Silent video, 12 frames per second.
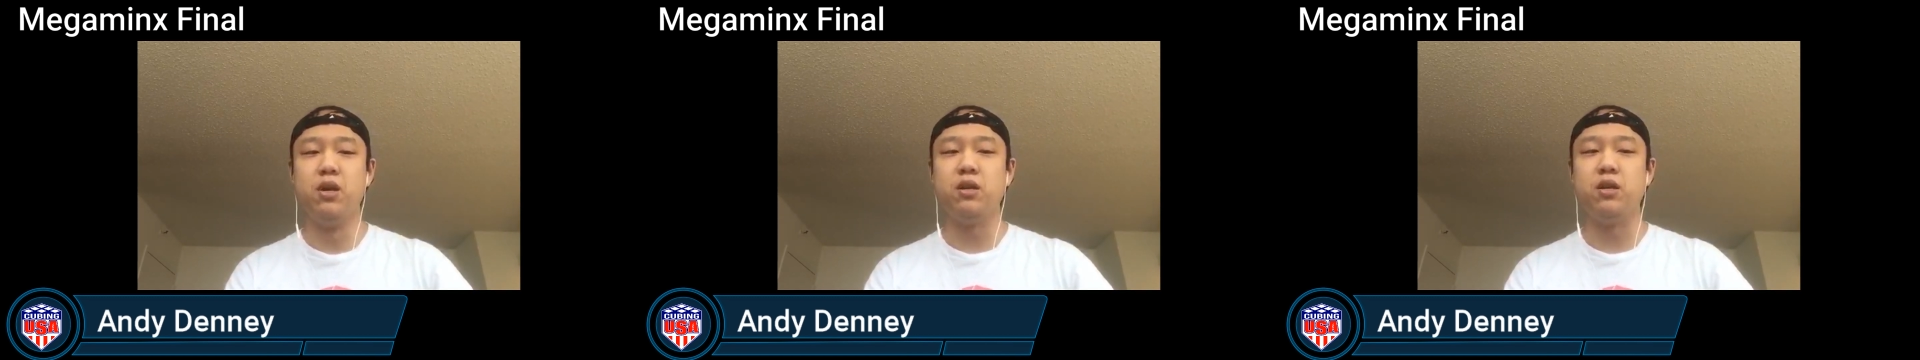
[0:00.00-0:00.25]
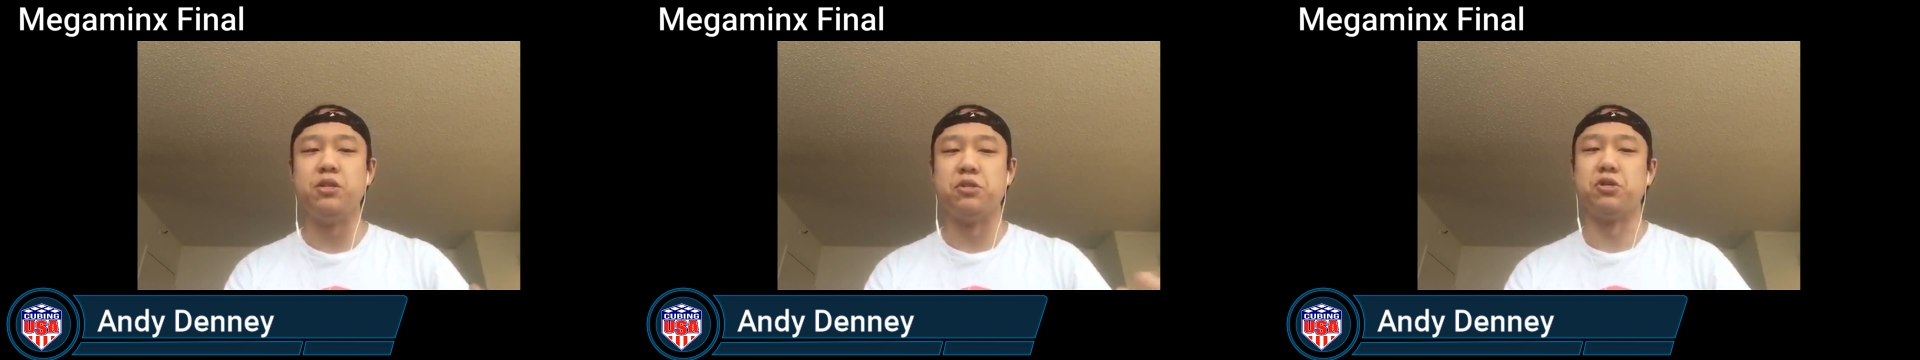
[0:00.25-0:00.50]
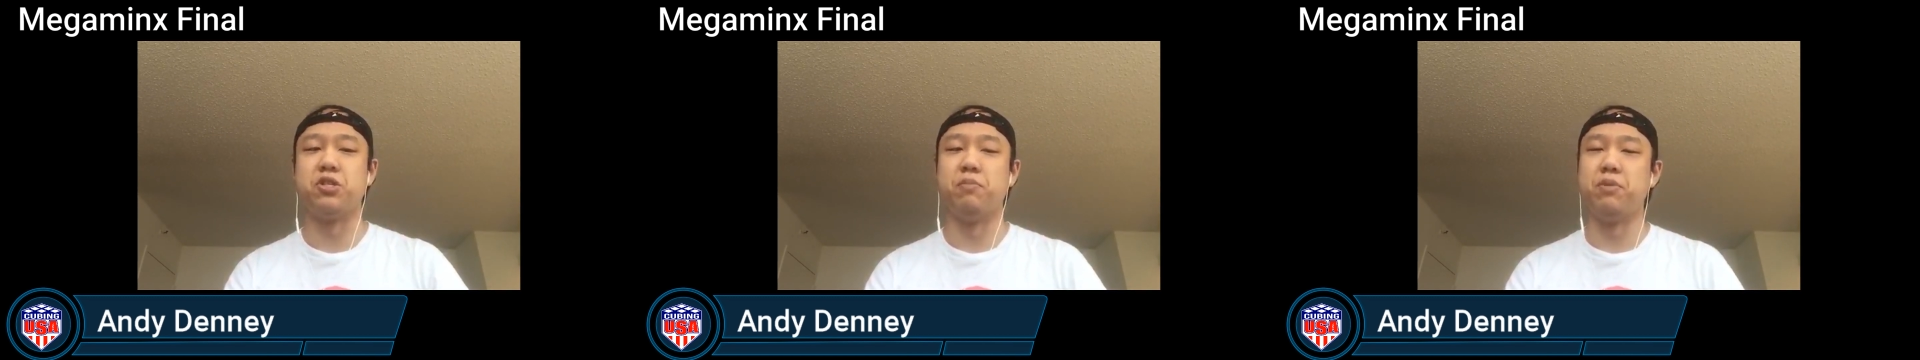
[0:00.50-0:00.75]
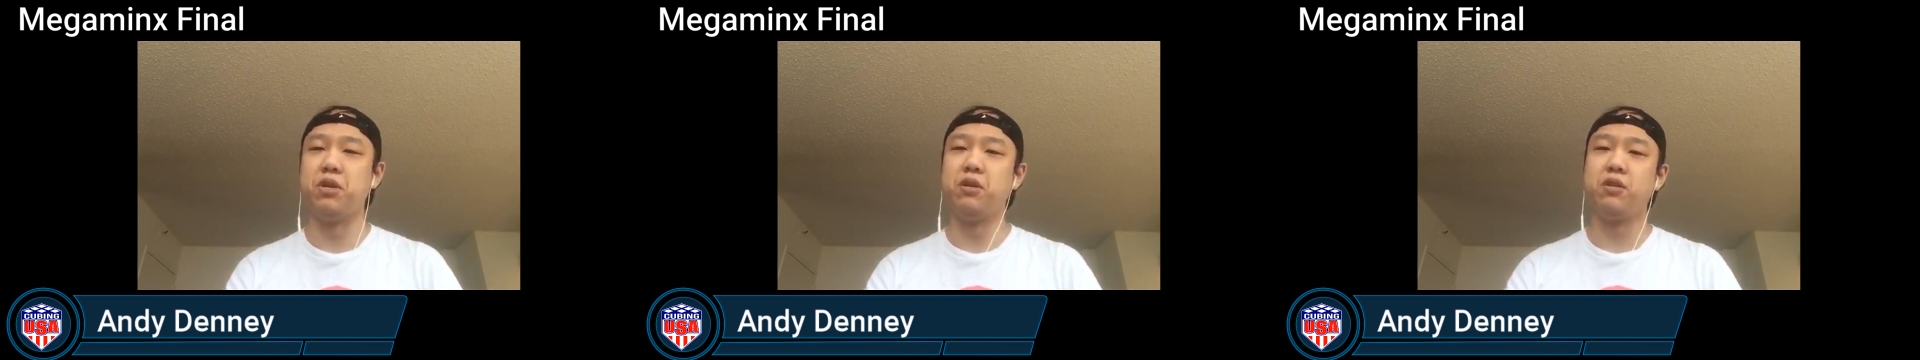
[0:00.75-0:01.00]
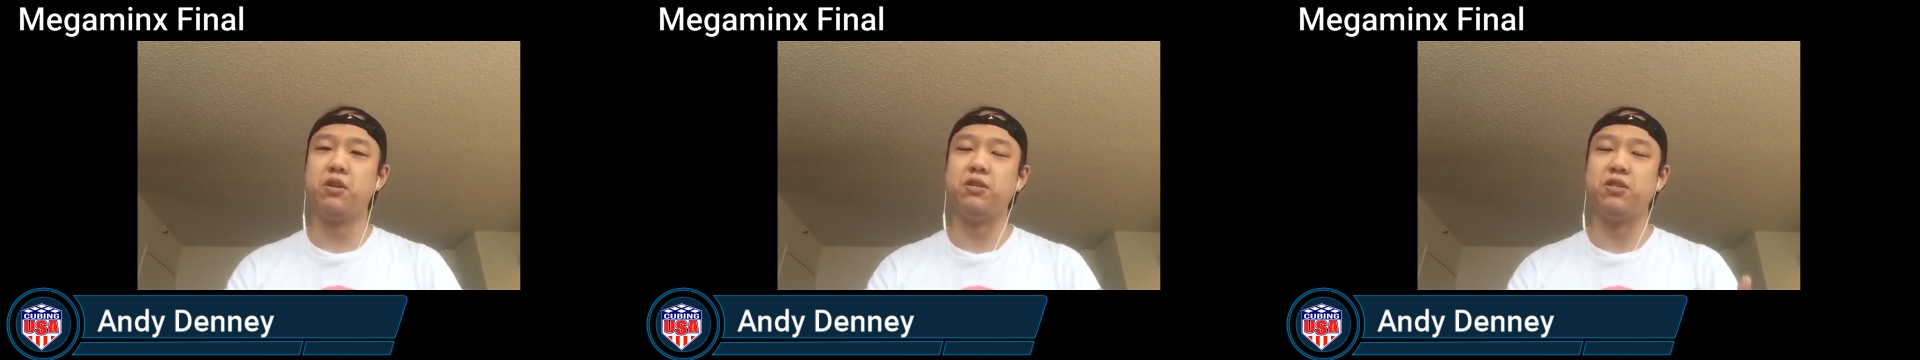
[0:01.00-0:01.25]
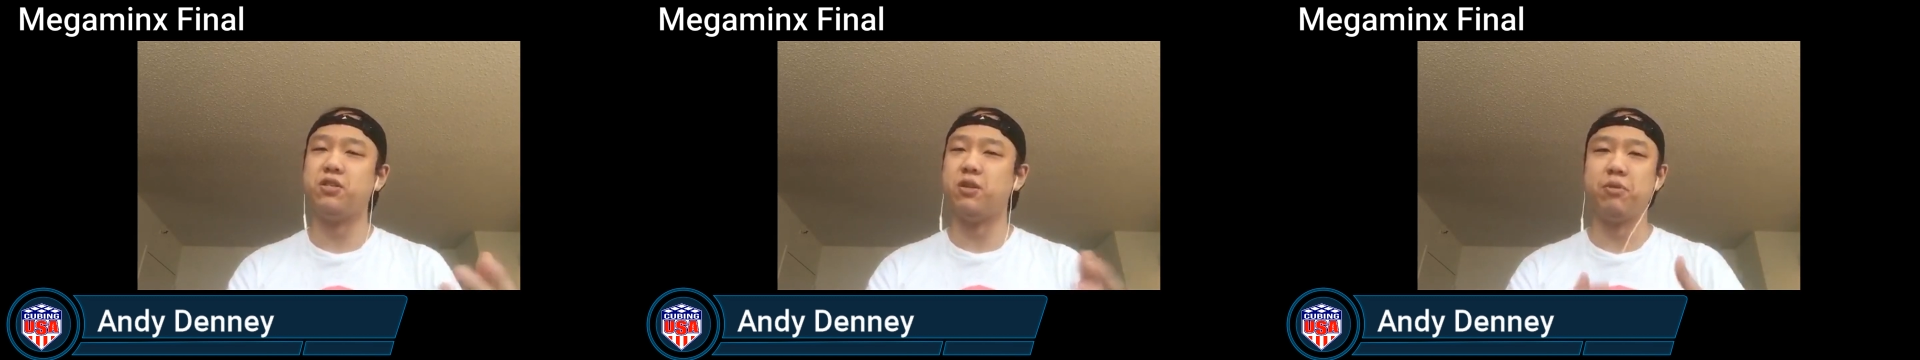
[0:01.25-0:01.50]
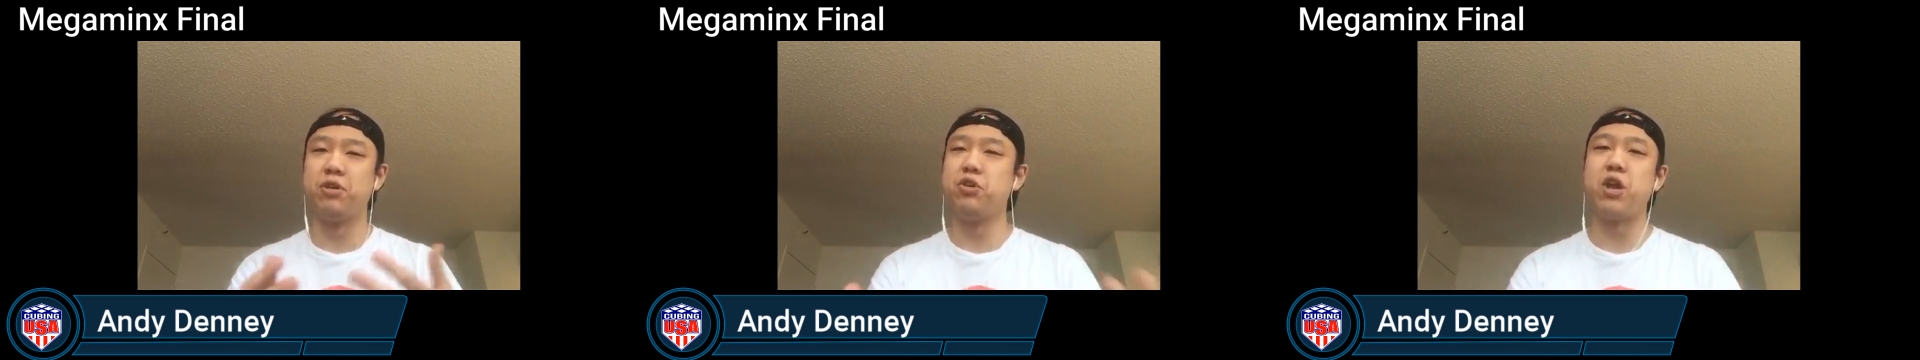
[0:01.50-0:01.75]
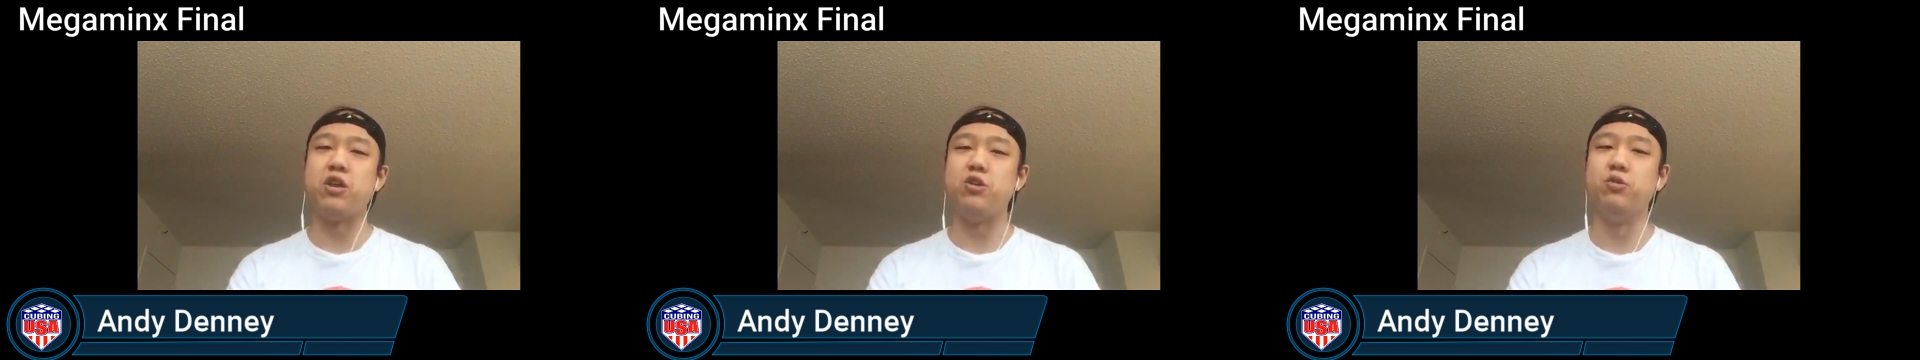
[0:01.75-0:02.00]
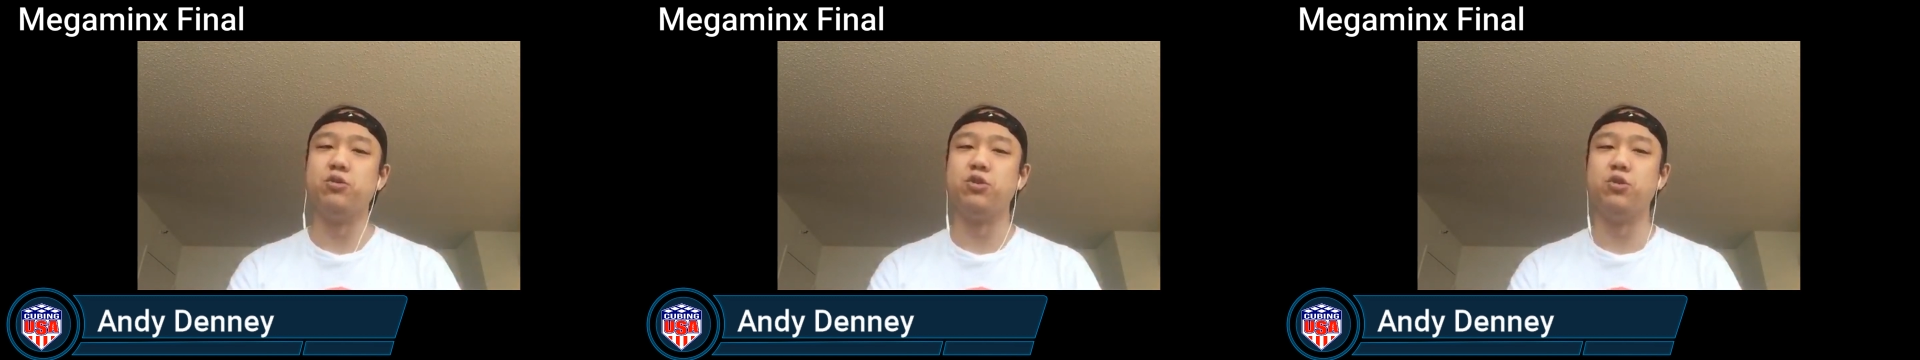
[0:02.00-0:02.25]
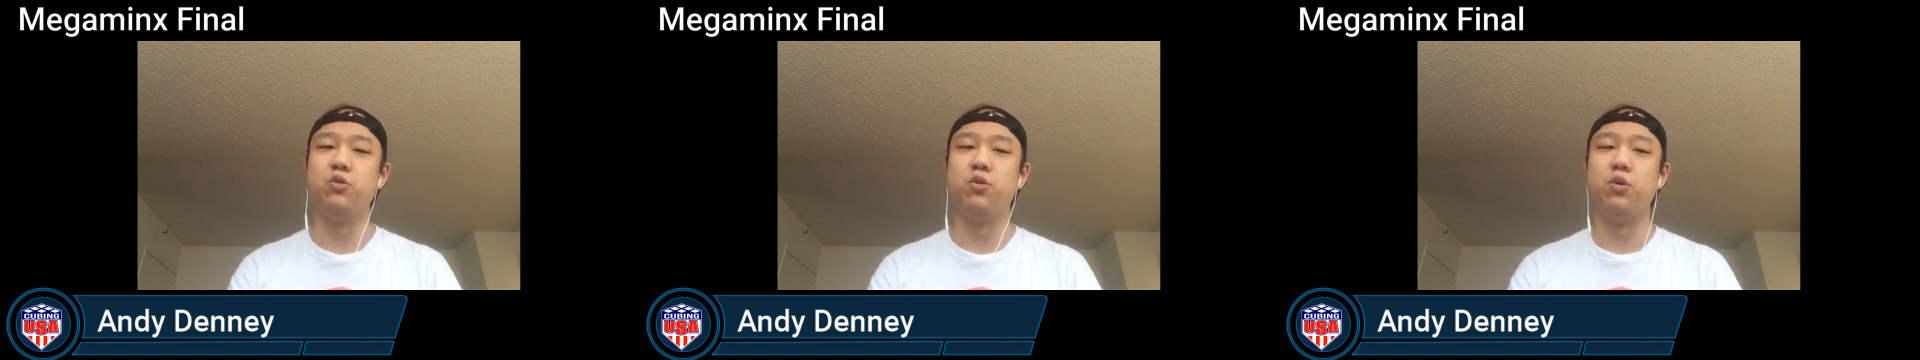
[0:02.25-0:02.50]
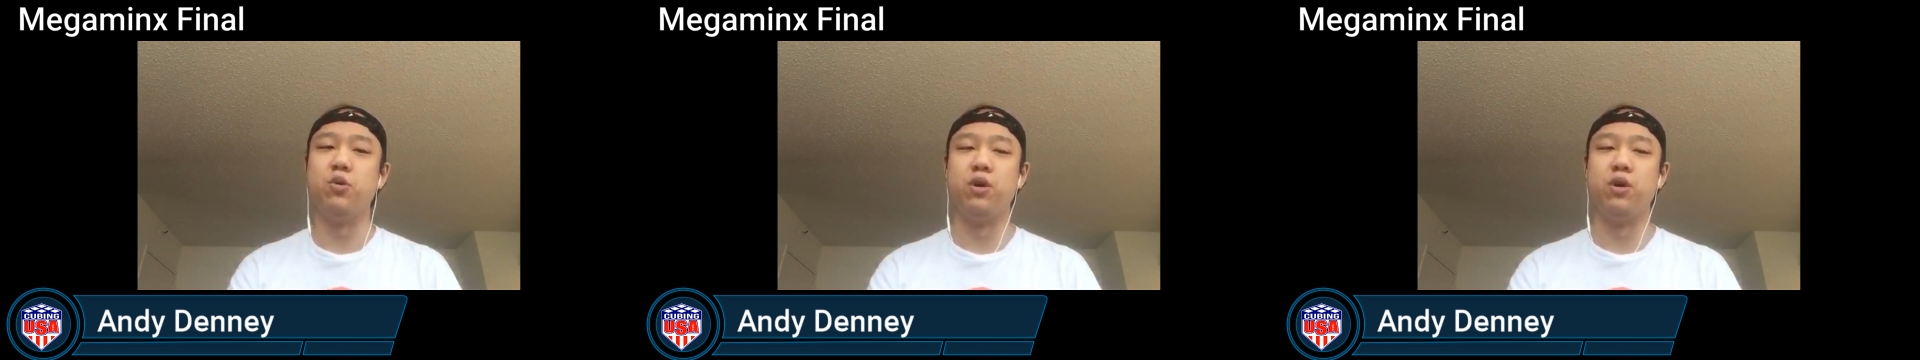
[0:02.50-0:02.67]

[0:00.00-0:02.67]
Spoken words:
Is there something? Is this something you get used to,